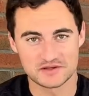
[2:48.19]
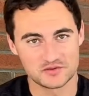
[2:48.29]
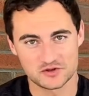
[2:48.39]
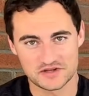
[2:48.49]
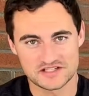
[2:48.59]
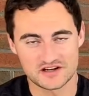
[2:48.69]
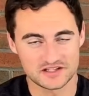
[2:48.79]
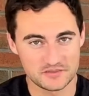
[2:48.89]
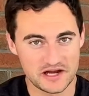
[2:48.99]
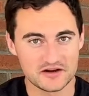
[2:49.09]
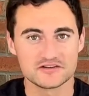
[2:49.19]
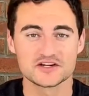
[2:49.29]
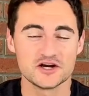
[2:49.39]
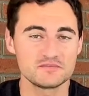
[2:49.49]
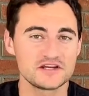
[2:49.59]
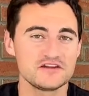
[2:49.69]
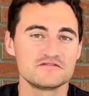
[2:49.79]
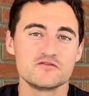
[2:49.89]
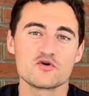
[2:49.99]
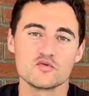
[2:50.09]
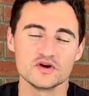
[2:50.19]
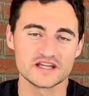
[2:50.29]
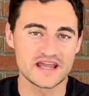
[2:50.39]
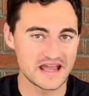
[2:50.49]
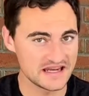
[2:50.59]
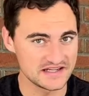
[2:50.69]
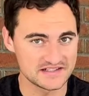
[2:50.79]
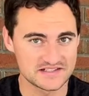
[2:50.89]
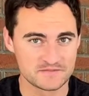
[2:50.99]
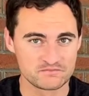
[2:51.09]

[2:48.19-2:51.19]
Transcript: we're going to be talking about company 401ks.